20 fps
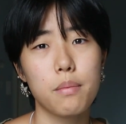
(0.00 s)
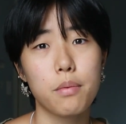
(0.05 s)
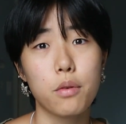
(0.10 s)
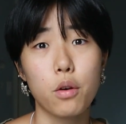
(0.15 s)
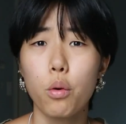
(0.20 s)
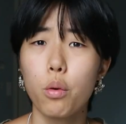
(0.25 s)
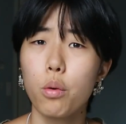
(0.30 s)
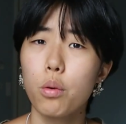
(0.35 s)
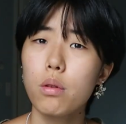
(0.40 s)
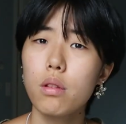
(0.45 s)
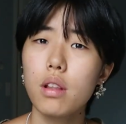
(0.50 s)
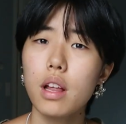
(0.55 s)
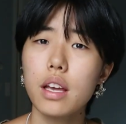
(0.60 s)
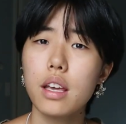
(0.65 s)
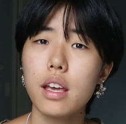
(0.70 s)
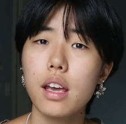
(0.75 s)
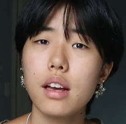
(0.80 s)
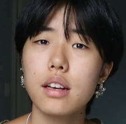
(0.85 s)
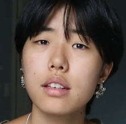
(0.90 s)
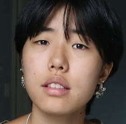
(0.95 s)
goal, I
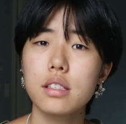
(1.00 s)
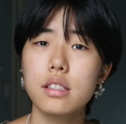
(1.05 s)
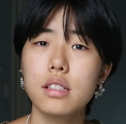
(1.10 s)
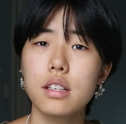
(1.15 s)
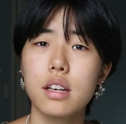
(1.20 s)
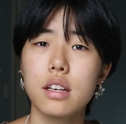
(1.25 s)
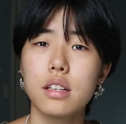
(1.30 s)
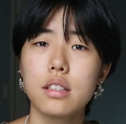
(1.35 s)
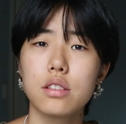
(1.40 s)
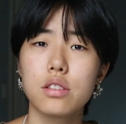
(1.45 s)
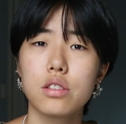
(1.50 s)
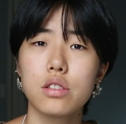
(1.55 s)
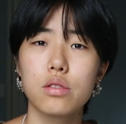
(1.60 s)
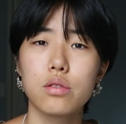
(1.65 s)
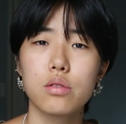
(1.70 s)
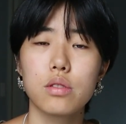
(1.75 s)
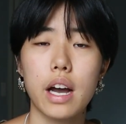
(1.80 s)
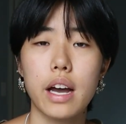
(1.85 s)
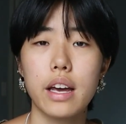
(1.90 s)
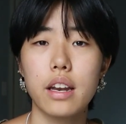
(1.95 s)
guess, is to
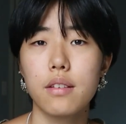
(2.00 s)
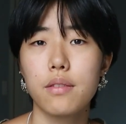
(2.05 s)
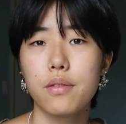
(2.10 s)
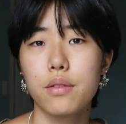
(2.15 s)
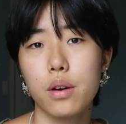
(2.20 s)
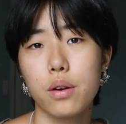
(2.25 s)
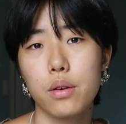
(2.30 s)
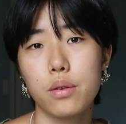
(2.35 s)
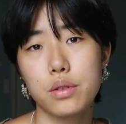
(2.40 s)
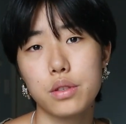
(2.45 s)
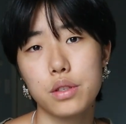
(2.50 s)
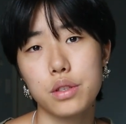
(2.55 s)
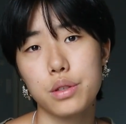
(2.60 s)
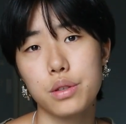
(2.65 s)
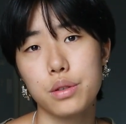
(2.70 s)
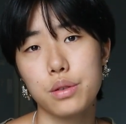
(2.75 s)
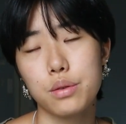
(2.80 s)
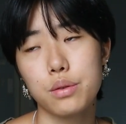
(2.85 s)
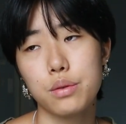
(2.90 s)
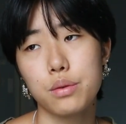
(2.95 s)
kind of go
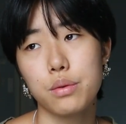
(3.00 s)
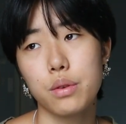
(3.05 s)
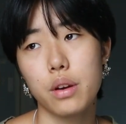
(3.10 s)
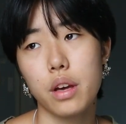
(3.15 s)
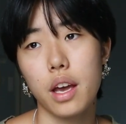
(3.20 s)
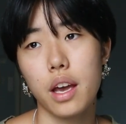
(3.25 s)
to